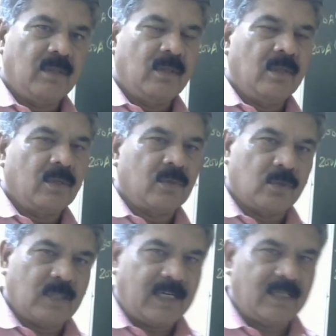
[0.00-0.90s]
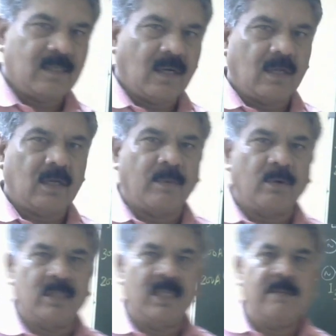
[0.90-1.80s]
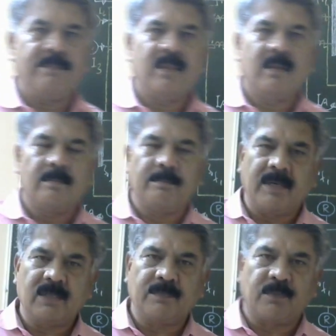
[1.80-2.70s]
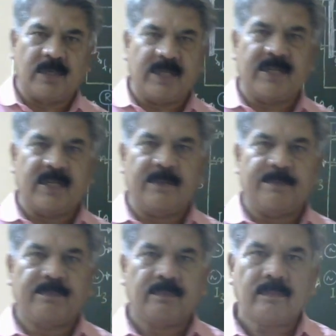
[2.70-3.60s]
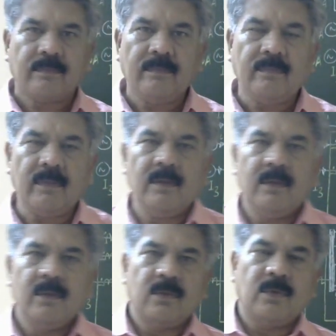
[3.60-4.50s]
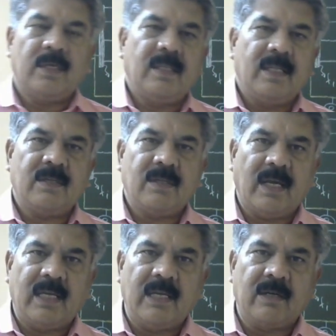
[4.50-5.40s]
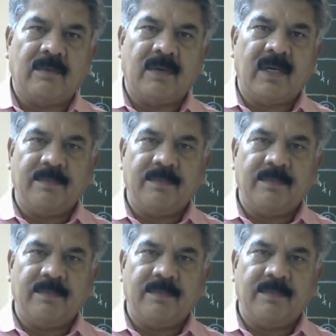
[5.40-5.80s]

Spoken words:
So that is all about the bus protection. So in this I have covered